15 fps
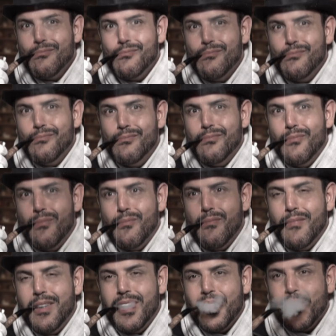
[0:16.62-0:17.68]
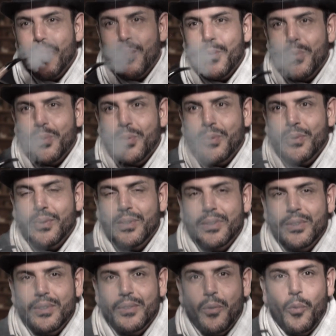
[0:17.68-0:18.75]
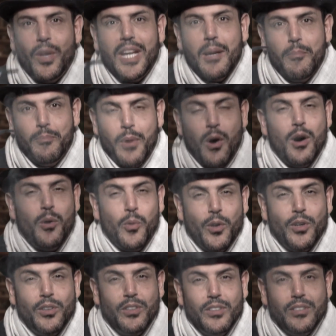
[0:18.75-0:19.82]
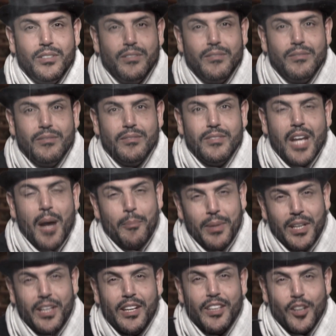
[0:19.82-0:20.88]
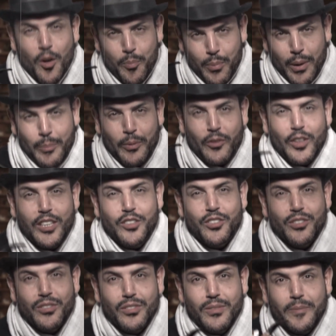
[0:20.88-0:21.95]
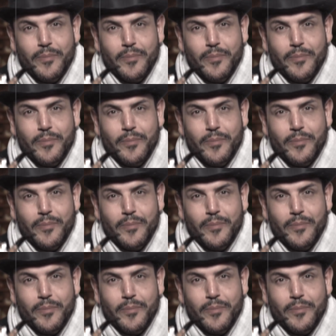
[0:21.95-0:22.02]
oh yeah, we at BOWAworld have begun our preparation.